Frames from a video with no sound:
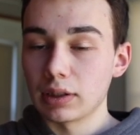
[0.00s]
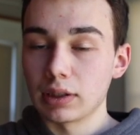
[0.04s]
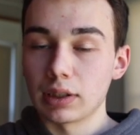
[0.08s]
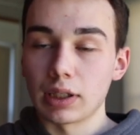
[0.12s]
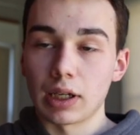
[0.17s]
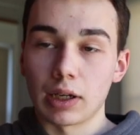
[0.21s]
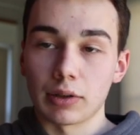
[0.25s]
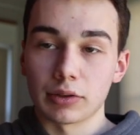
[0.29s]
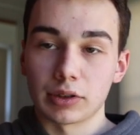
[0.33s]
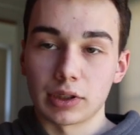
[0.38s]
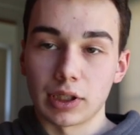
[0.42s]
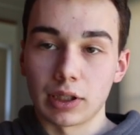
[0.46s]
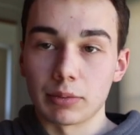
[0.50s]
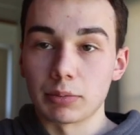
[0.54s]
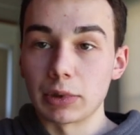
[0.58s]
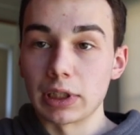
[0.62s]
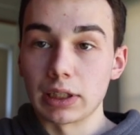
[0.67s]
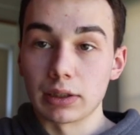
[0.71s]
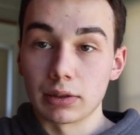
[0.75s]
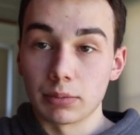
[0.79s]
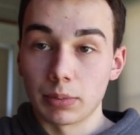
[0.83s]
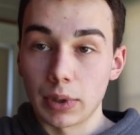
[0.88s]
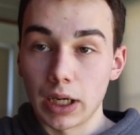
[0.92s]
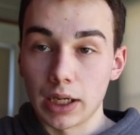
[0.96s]
now send
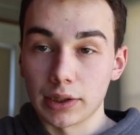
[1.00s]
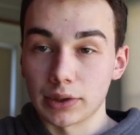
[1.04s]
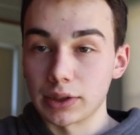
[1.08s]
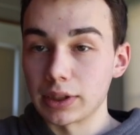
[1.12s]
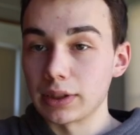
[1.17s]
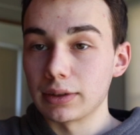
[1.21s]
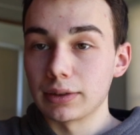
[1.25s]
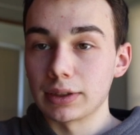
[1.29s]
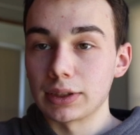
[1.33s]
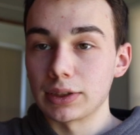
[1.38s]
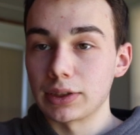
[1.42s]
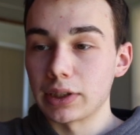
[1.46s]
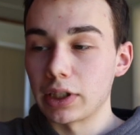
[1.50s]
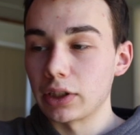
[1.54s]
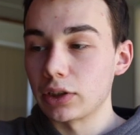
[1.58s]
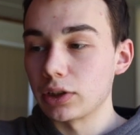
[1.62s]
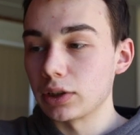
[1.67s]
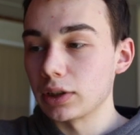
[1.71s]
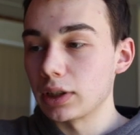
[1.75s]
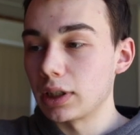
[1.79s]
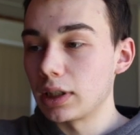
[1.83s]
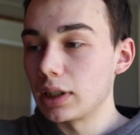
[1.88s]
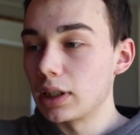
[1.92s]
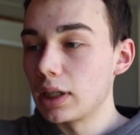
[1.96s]
me the deposit,
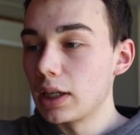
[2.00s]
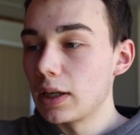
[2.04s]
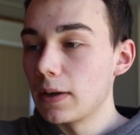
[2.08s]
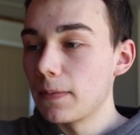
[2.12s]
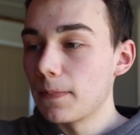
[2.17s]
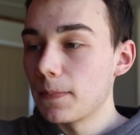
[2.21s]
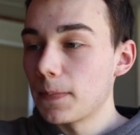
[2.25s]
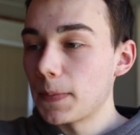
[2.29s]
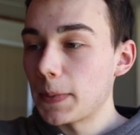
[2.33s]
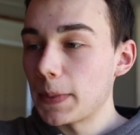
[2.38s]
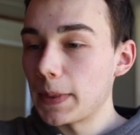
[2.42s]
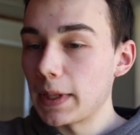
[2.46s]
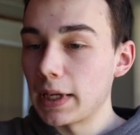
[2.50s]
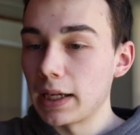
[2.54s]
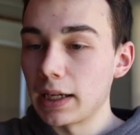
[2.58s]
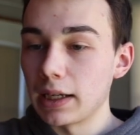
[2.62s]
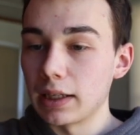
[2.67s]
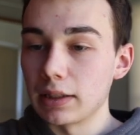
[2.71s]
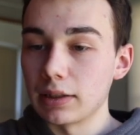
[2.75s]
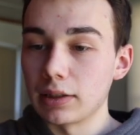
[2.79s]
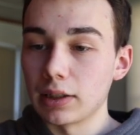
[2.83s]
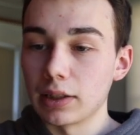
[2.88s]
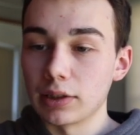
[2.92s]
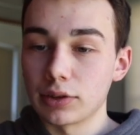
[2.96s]
essentially.
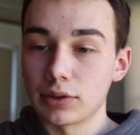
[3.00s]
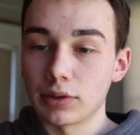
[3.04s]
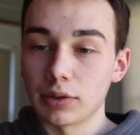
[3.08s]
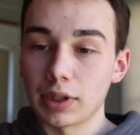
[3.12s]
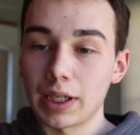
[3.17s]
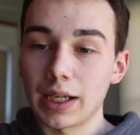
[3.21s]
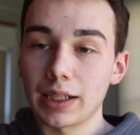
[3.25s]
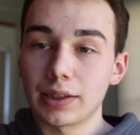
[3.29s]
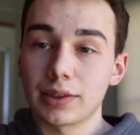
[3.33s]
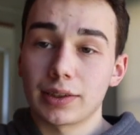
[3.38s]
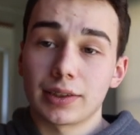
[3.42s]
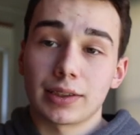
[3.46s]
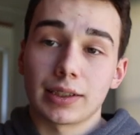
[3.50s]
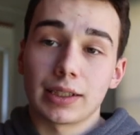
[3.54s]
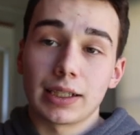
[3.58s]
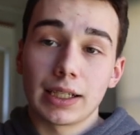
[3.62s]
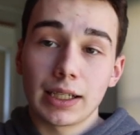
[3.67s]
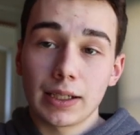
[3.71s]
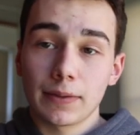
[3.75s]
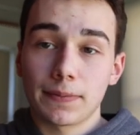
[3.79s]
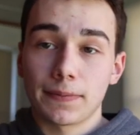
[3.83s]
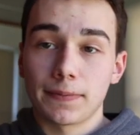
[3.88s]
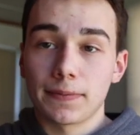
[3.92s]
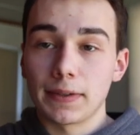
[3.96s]
And so that's
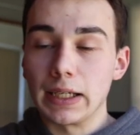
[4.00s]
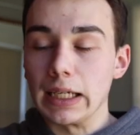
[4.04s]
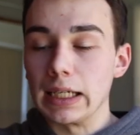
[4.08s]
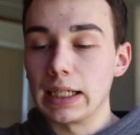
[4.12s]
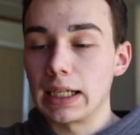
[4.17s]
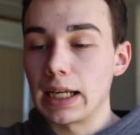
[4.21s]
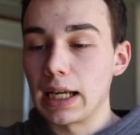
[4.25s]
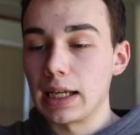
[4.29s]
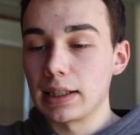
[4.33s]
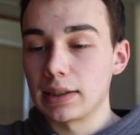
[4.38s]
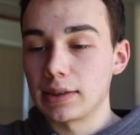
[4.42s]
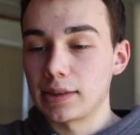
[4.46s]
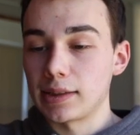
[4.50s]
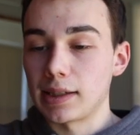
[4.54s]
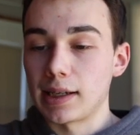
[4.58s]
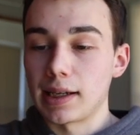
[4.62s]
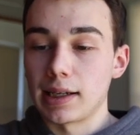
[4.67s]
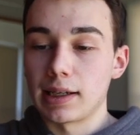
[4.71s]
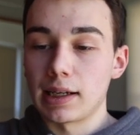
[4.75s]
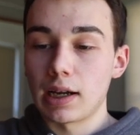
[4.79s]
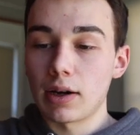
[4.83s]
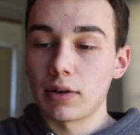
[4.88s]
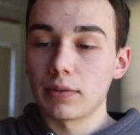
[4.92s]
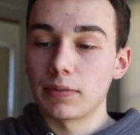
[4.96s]
if it gets
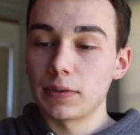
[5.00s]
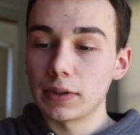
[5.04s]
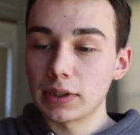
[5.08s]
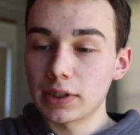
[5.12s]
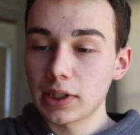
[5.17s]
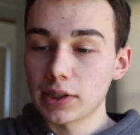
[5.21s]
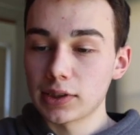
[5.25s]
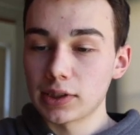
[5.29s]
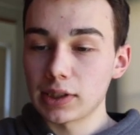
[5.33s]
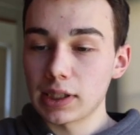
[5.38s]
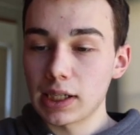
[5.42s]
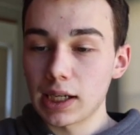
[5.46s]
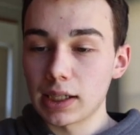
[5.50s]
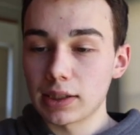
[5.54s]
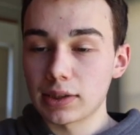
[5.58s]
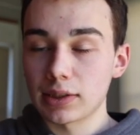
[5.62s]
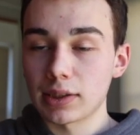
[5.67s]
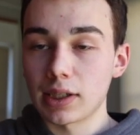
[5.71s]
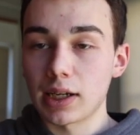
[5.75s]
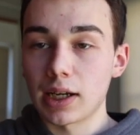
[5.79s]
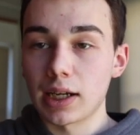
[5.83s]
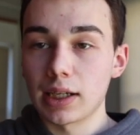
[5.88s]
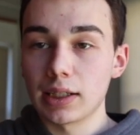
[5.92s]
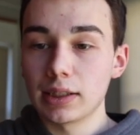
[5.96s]
signed. Now if it doesn't get
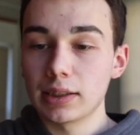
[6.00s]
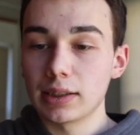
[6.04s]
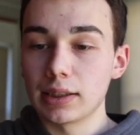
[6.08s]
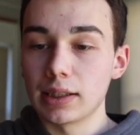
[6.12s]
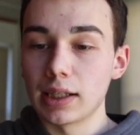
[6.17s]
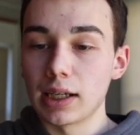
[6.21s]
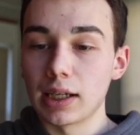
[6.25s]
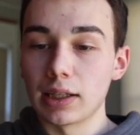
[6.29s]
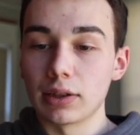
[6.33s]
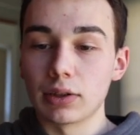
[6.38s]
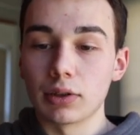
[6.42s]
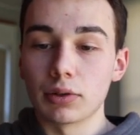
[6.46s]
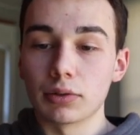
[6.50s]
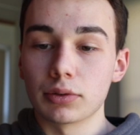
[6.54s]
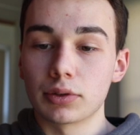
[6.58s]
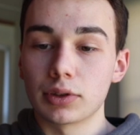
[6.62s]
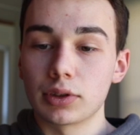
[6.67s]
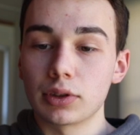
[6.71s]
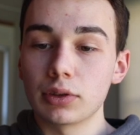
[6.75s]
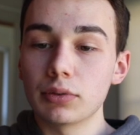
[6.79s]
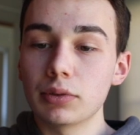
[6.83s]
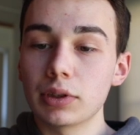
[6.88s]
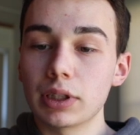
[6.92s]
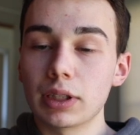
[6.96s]
signed, then those
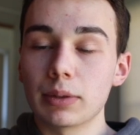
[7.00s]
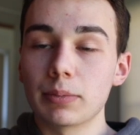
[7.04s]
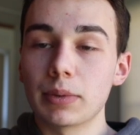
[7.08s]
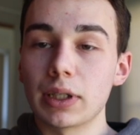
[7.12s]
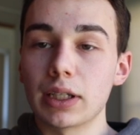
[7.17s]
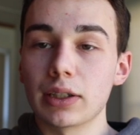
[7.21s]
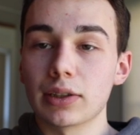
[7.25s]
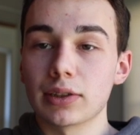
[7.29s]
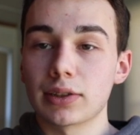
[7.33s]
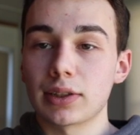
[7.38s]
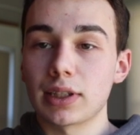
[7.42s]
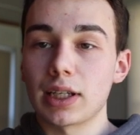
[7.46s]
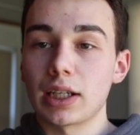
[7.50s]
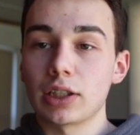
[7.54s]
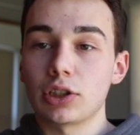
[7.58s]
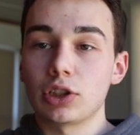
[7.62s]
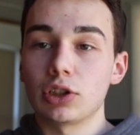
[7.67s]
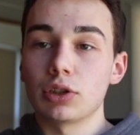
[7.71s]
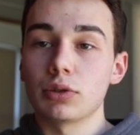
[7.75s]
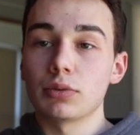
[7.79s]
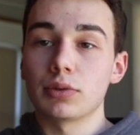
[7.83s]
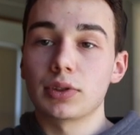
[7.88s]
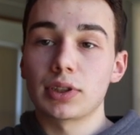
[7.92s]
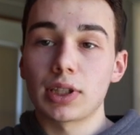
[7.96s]
2 emails
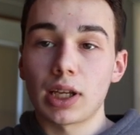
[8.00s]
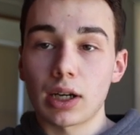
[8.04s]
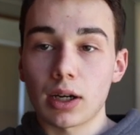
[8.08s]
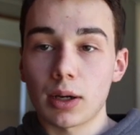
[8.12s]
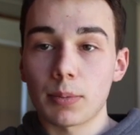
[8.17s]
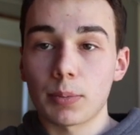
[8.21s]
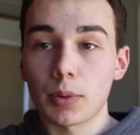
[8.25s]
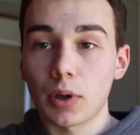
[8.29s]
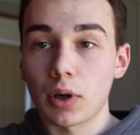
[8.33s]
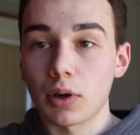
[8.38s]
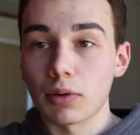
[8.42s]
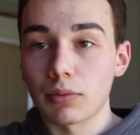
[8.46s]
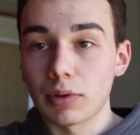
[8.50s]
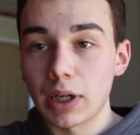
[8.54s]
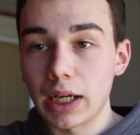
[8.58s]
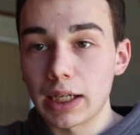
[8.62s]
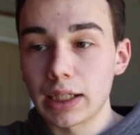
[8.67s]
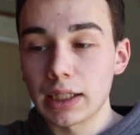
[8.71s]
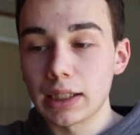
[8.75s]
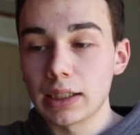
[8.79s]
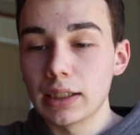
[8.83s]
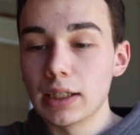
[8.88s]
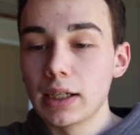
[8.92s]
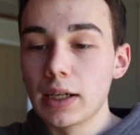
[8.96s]
that you set up
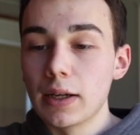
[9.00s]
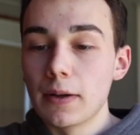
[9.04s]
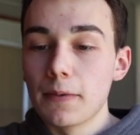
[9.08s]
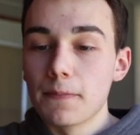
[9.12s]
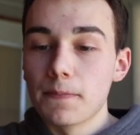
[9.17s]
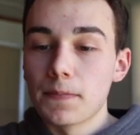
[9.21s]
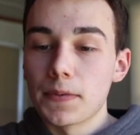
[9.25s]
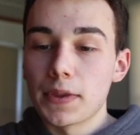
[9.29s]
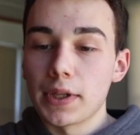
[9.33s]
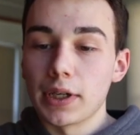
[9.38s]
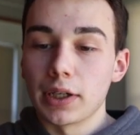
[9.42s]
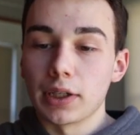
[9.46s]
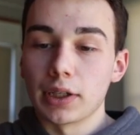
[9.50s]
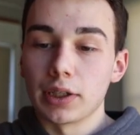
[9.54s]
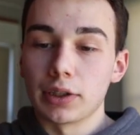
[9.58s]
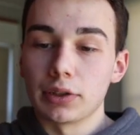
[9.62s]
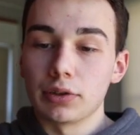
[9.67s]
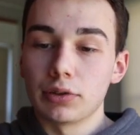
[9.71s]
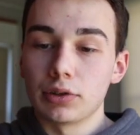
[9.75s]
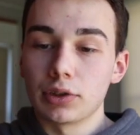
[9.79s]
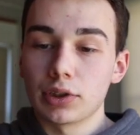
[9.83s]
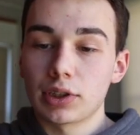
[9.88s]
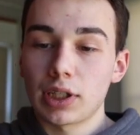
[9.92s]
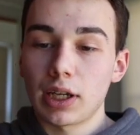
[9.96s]
already,
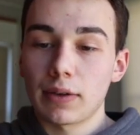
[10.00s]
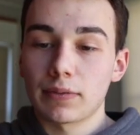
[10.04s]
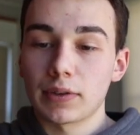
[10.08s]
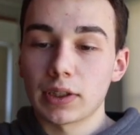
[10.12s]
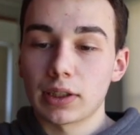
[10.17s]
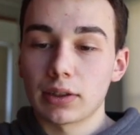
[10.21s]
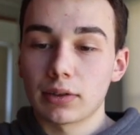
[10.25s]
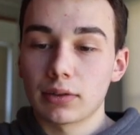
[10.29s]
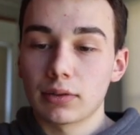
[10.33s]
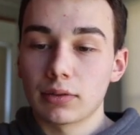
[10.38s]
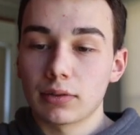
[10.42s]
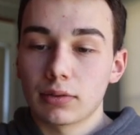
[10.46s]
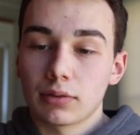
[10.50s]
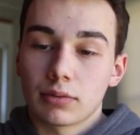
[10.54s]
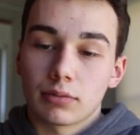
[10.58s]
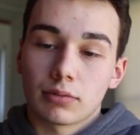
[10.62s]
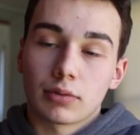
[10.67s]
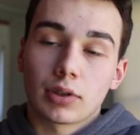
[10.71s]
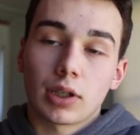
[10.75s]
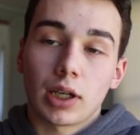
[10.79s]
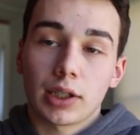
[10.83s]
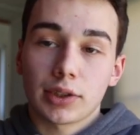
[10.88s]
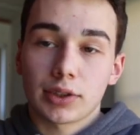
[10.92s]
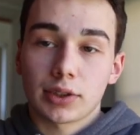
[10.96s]
you just have to
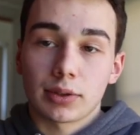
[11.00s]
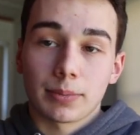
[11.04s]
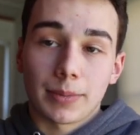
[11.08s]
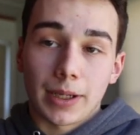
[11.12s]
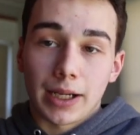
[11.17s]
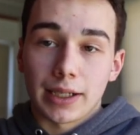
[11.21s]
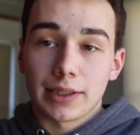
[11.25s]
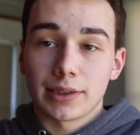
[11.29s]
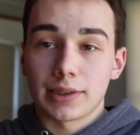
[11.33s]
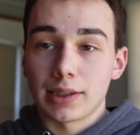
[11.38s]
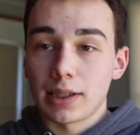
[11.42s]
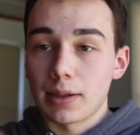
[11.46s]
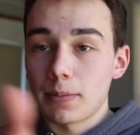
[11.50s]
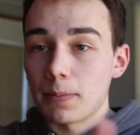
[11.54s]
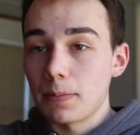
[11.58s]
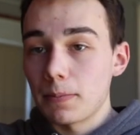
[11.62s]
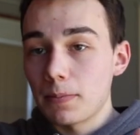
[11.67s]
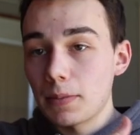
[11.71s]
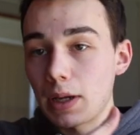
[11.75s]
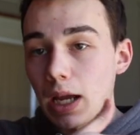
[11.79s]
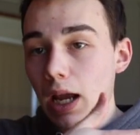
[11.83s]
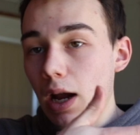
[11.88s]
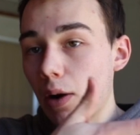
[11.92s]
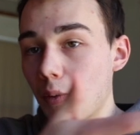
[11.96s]
customize
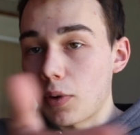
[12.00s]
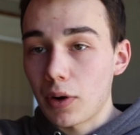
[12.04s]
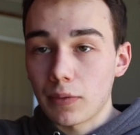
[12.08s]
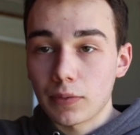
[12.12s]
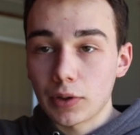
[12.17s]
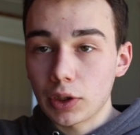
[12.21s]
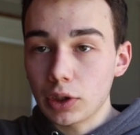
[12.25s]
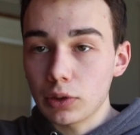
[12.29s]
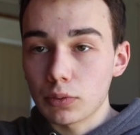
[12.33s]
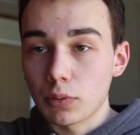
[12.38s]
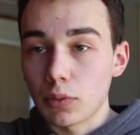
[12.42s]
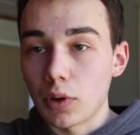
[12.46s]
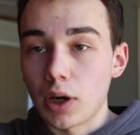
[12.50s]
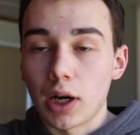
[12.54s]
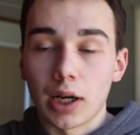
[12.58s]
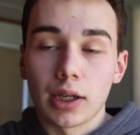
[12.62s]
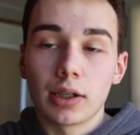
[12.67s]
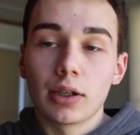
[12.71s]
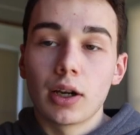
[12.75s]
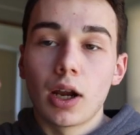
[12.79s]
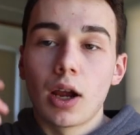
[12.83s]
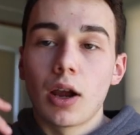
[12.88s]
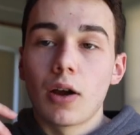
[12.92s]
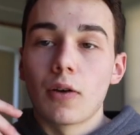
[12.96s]
them however you
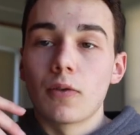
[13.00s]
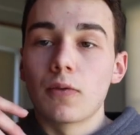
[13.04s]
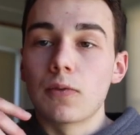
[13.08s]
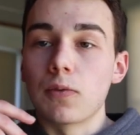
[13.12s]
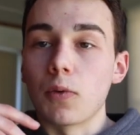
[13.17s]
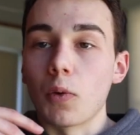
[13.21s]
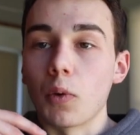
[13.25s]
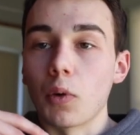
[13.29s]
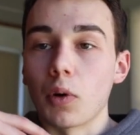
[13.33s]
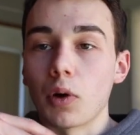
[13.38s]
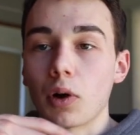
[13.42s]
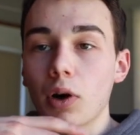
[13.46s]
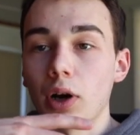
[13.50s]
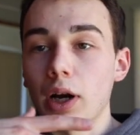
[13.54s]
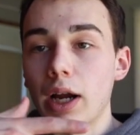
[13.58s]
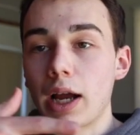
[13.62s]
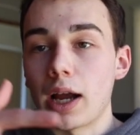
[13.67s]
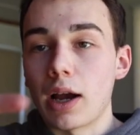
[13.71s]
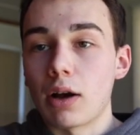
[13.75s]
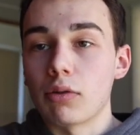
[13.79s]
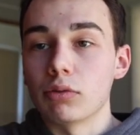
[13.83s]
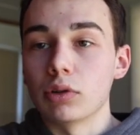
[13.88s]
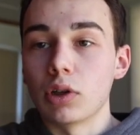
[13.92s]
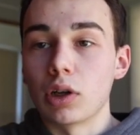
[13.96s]
want for
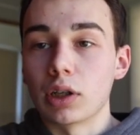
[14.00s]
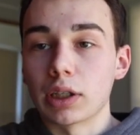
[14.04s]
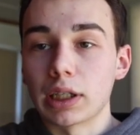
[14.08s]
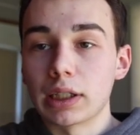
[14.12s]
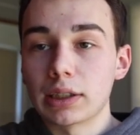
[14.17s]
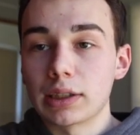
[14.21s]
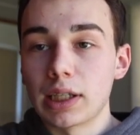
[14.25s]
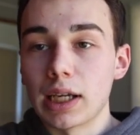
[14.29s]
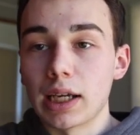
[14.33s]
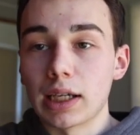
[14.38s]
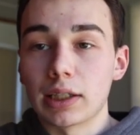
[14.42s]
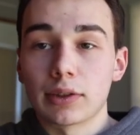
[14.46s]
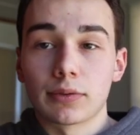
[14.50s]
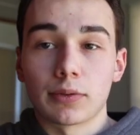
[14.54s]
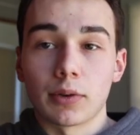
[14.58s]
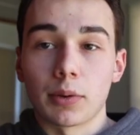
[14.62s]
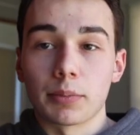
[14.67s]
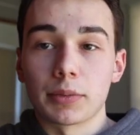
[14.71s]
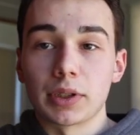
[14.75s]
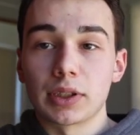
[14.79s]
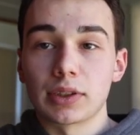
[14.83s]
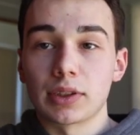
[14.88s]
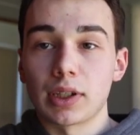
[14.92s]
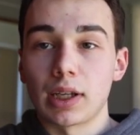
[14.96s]
how long it takes
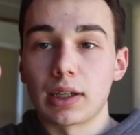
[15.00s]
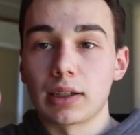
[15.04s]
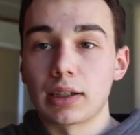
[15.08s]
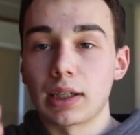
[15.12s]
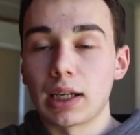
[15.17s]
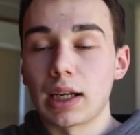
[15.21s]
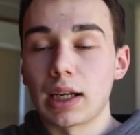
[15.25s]
from the sent